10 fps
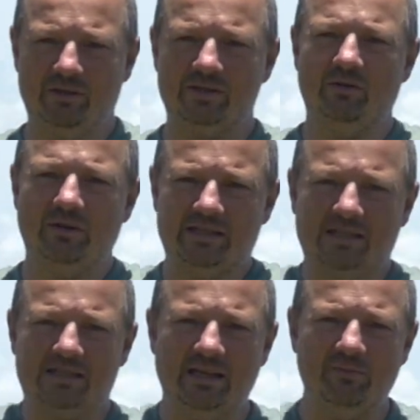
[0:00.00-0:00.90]
So as I
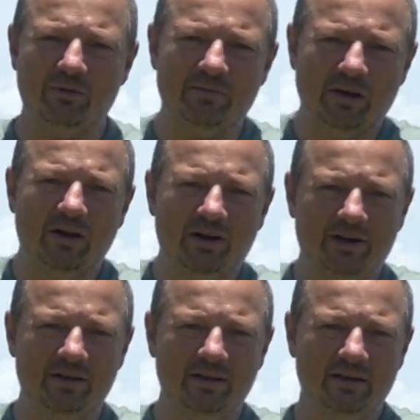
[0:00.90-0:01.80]
said, what we
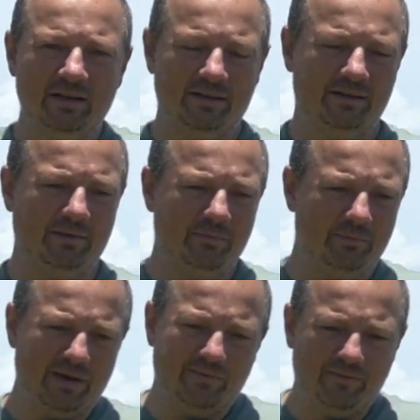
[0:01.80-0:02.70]
learned, the
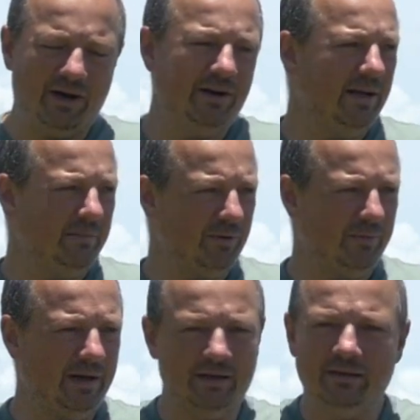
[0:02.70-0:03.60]
by far number
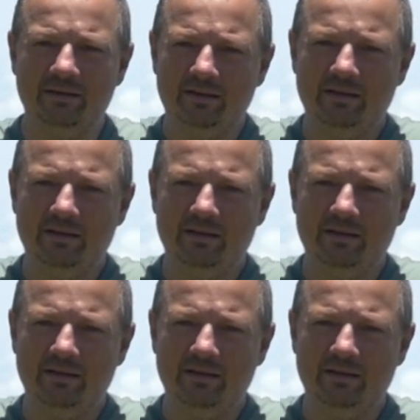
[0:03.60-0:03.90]
one